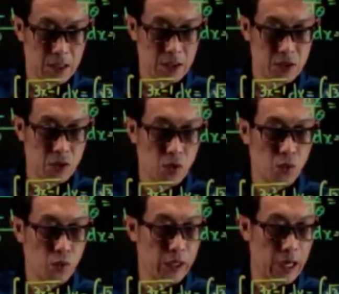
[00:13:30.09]
So
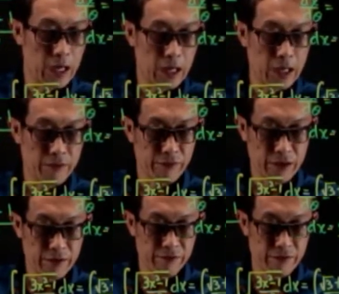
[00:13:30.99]
we are left
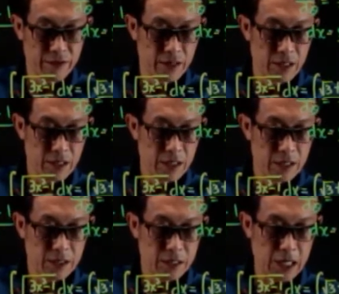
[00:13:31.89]
with
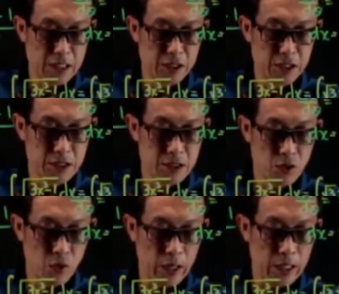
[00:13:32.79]
tangent
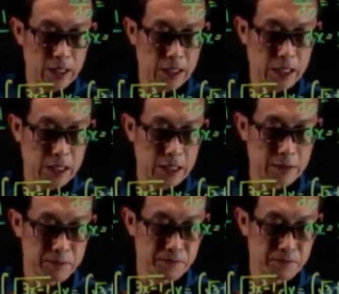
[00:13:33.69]
squared theta